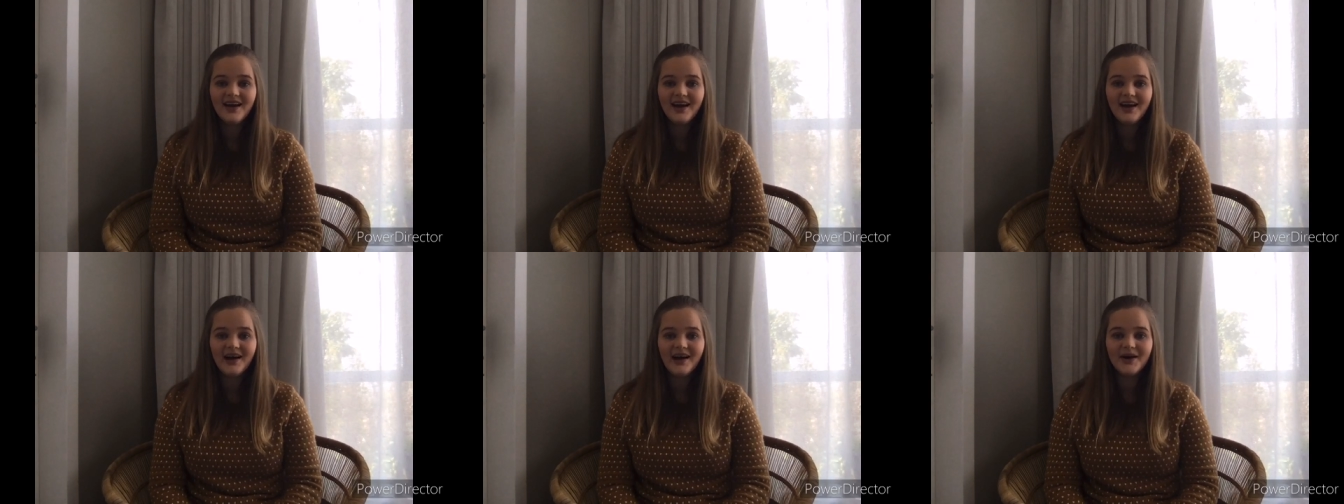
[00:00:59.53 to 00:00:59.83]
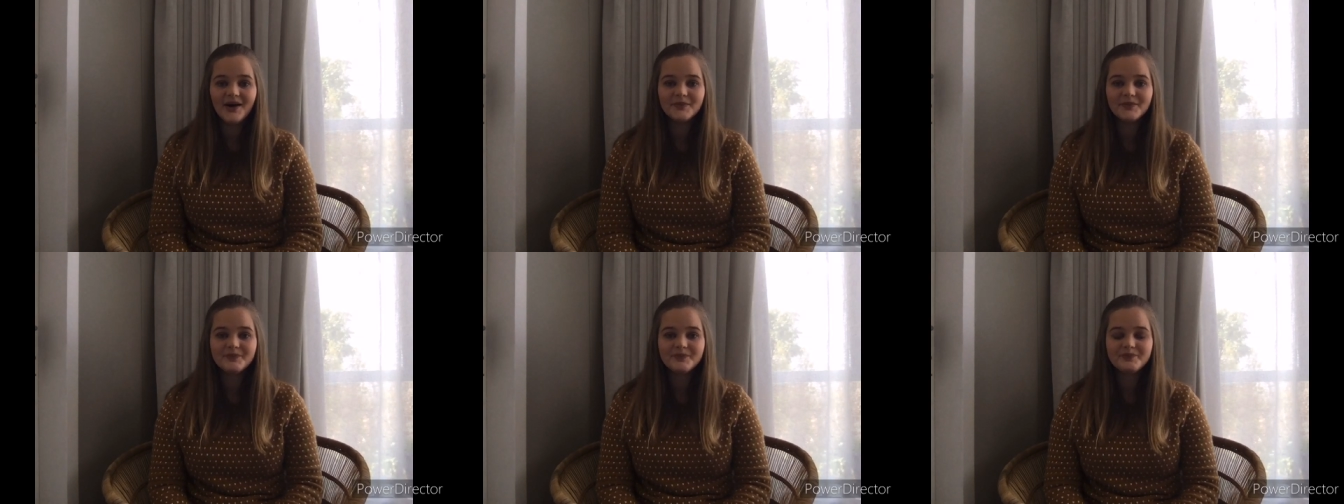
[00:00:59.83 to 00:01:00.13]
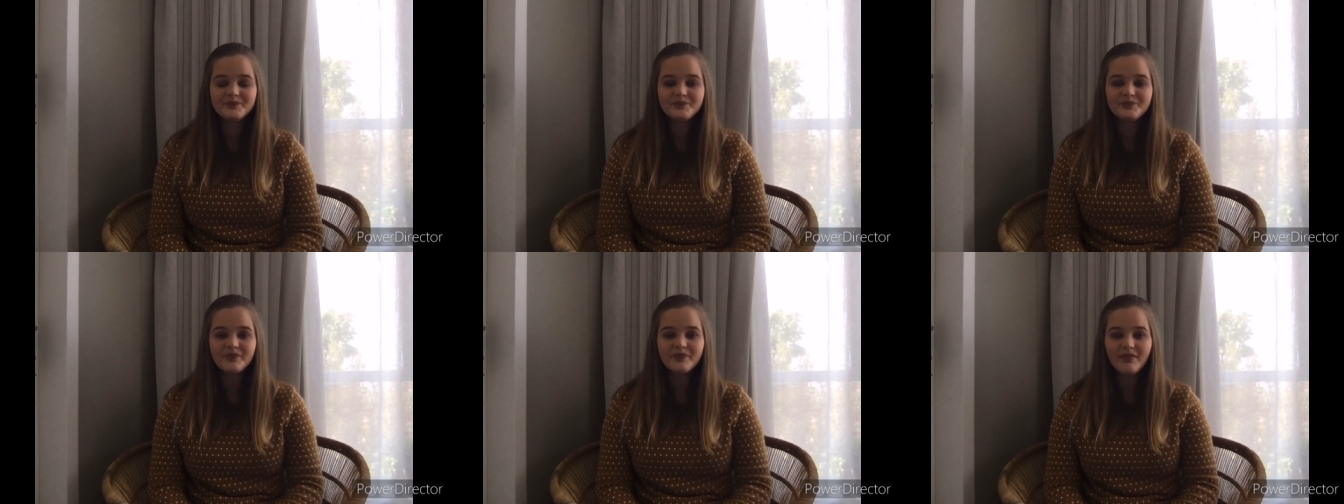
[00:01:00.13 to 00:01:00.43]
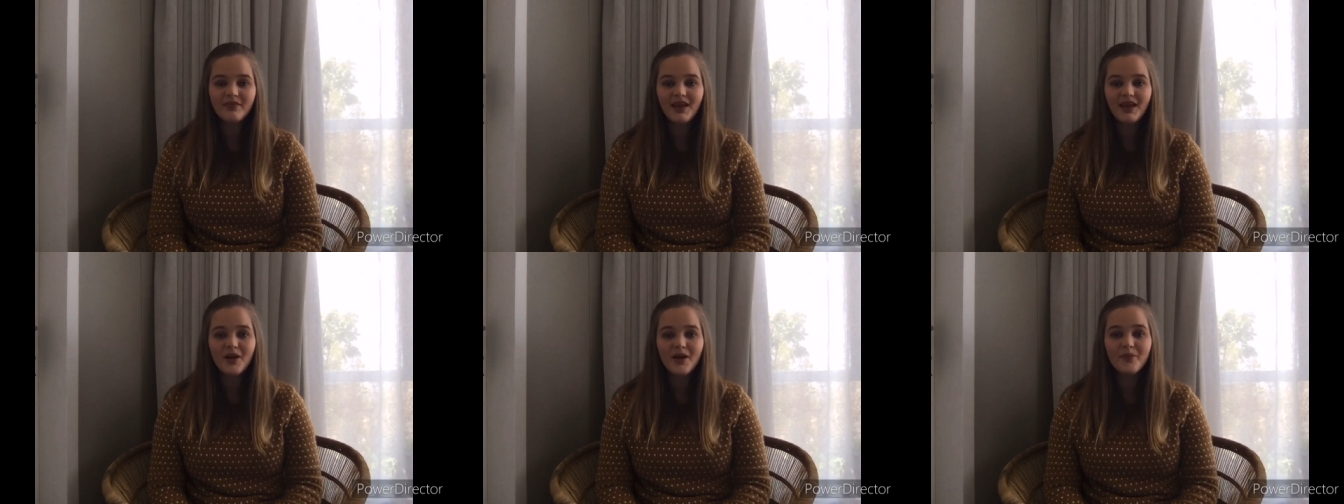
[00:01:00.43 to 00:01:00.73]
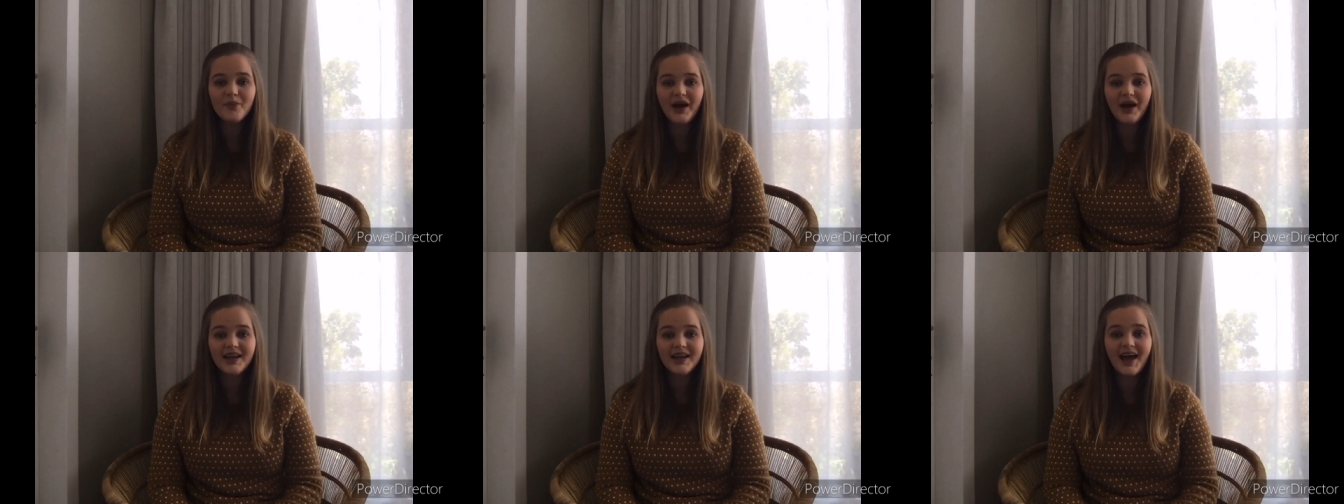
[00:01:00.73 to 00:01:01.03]

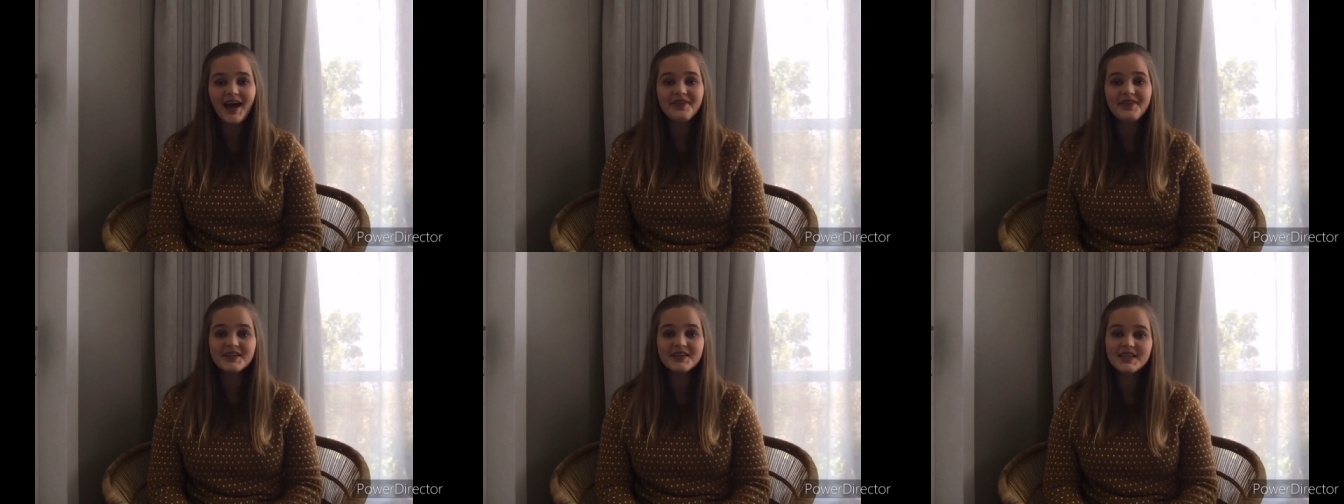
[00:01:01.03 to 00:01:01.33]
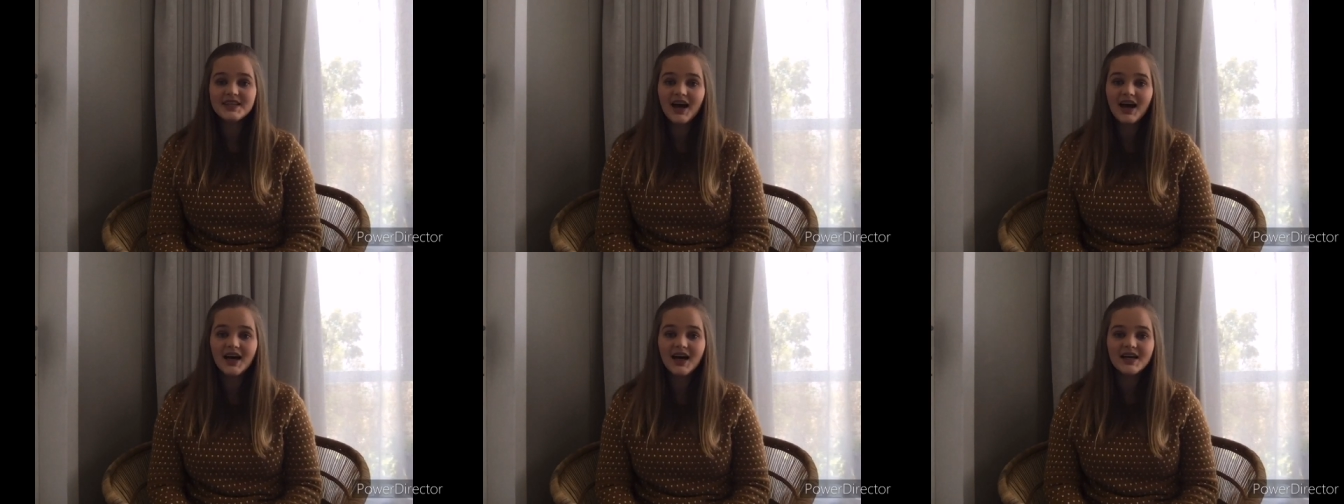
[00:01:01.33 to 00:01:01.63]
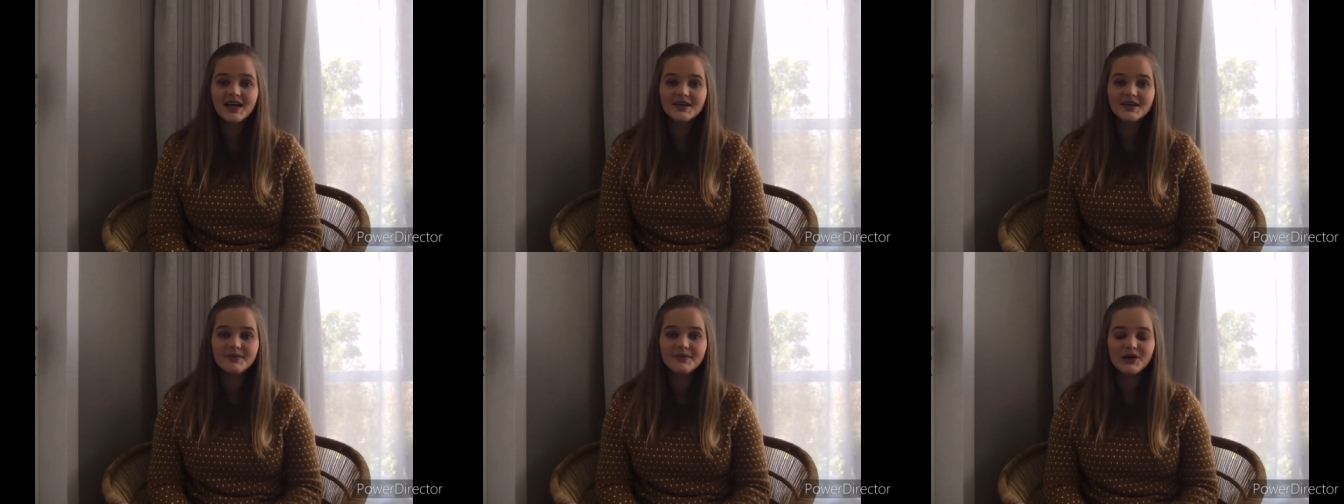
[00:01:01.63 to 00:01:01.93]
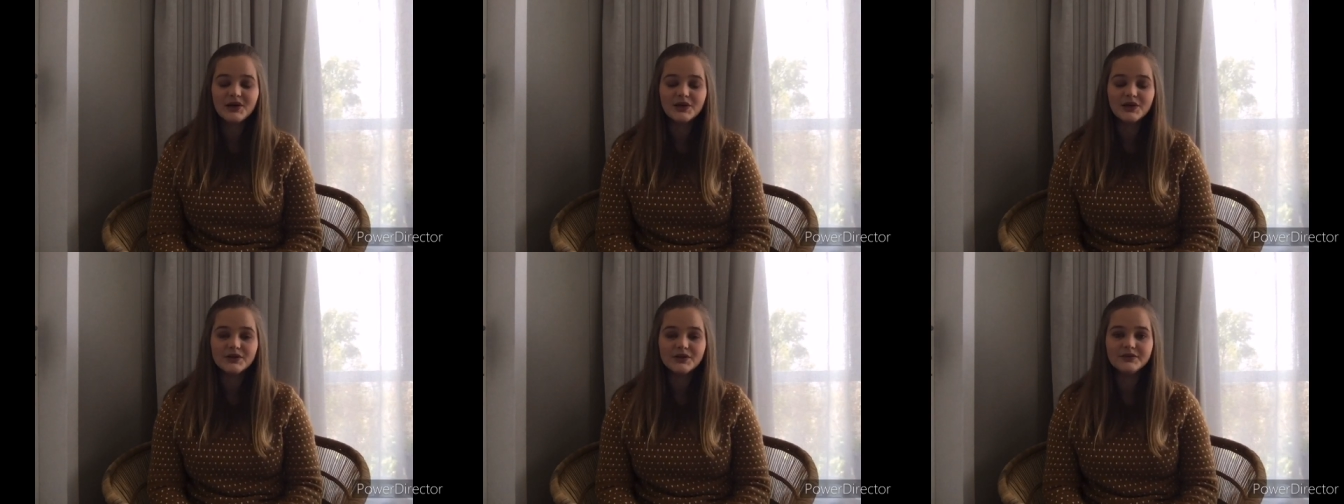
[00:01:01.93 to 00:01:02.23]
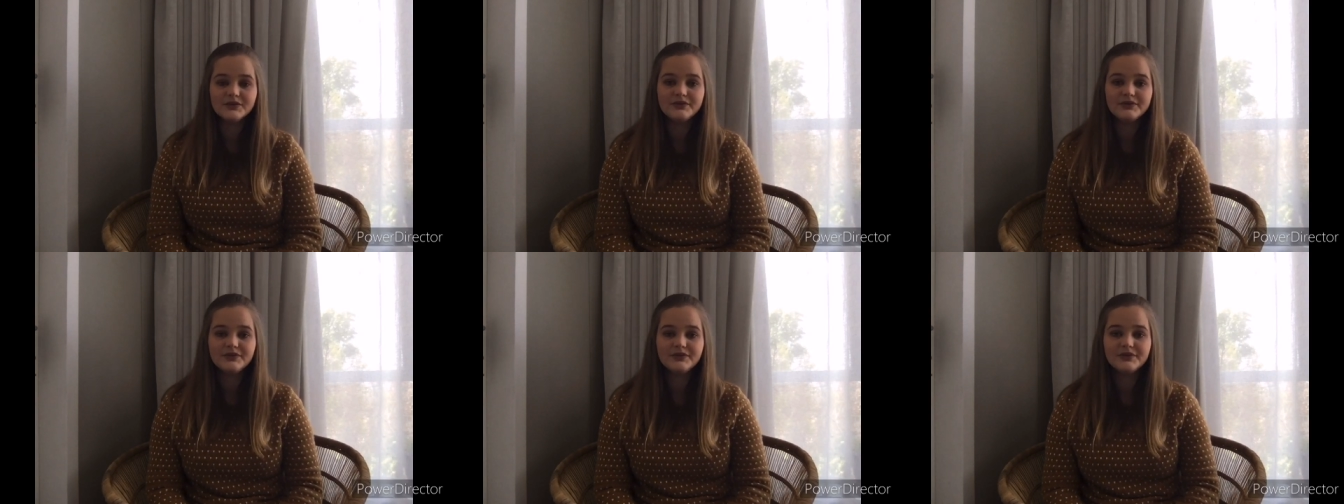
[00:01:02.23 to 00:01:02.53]
But at the time
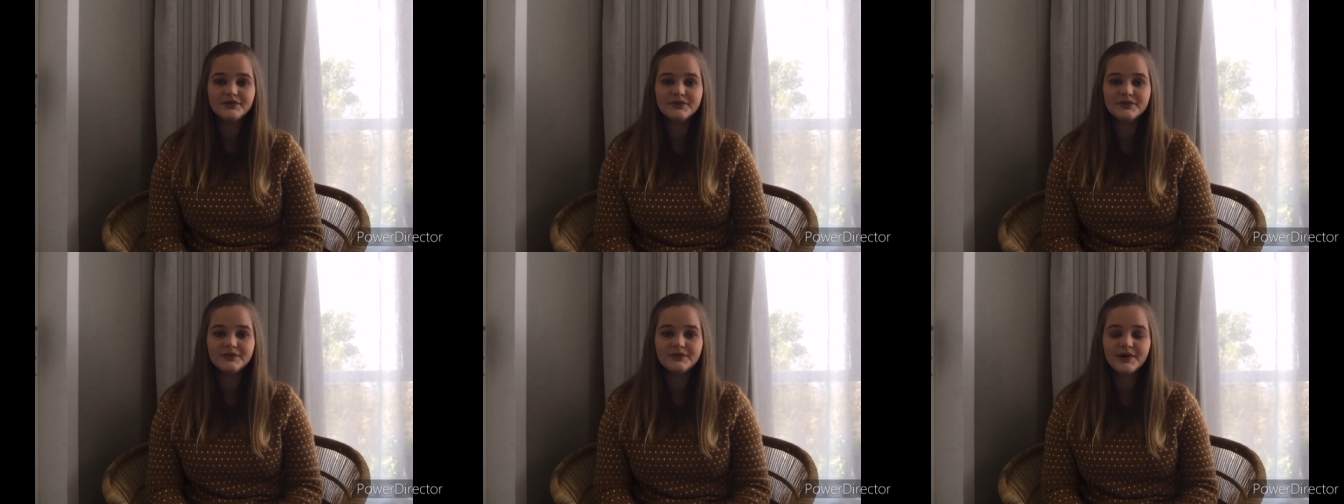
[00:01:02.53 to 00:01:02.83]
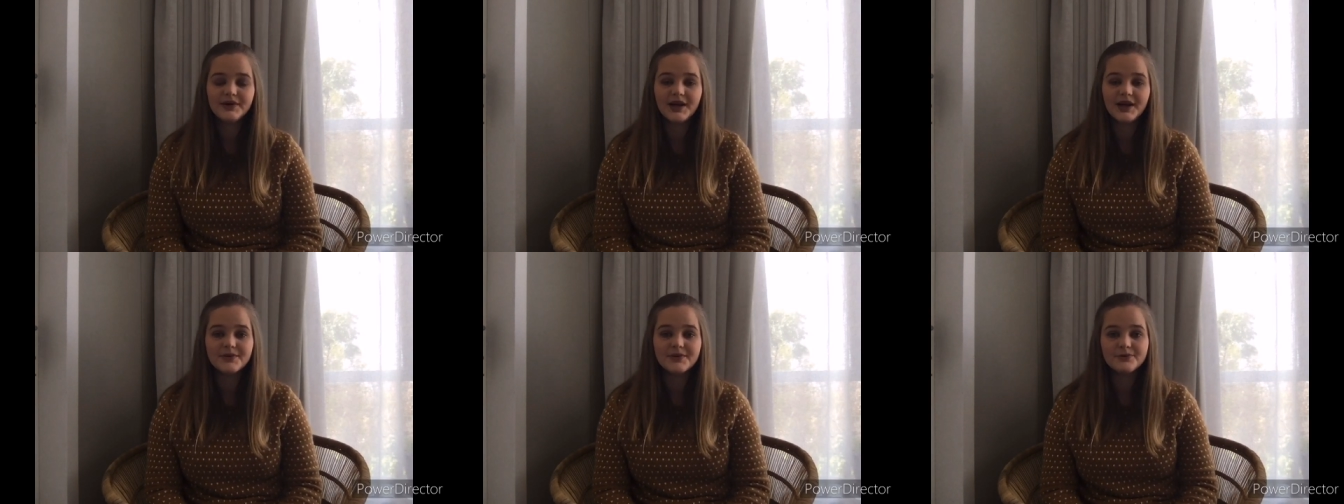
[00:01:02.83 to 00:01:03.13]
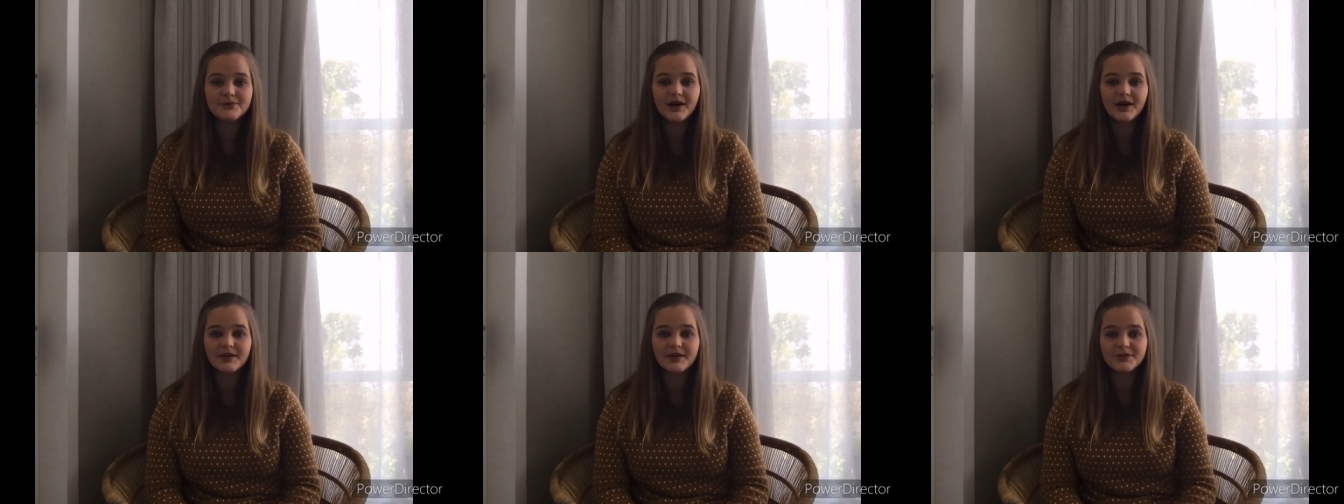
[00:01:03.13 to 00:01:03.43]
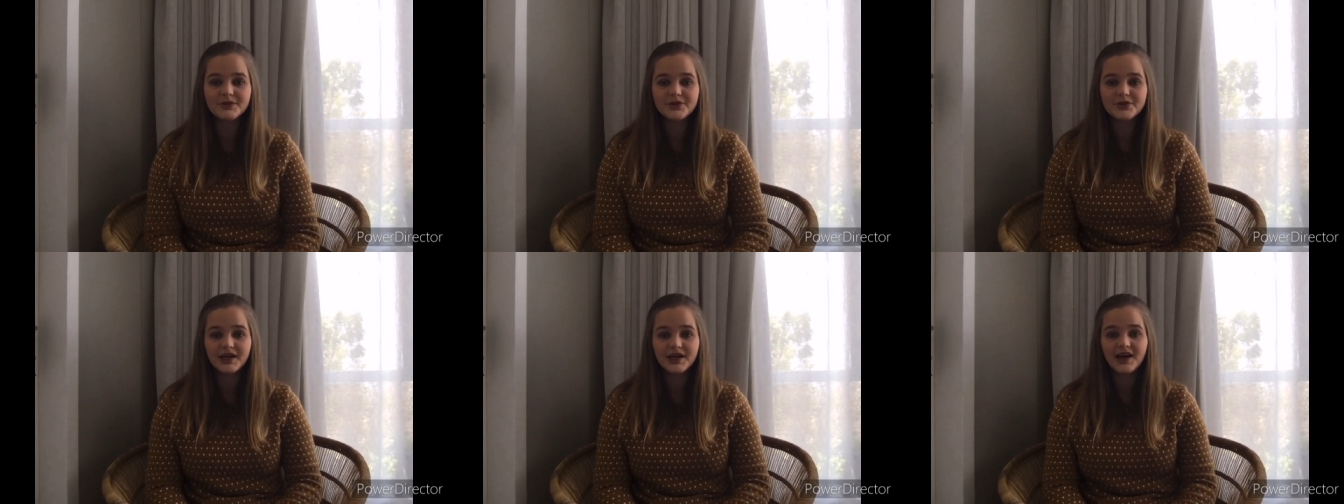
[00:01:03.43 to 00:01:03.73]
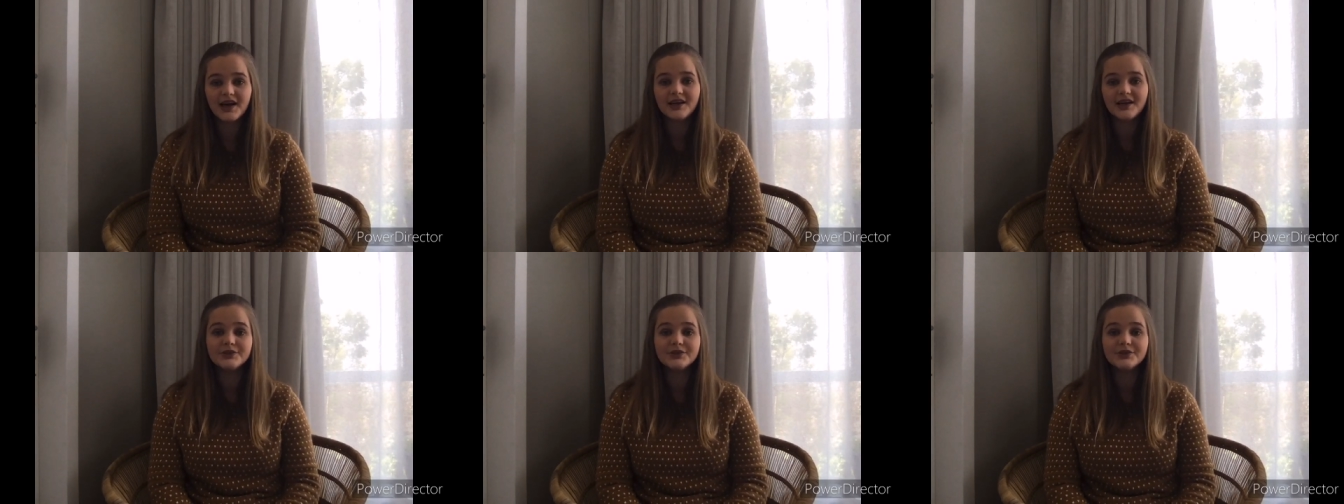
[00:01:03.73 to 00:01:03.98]
of when I was writing matric, I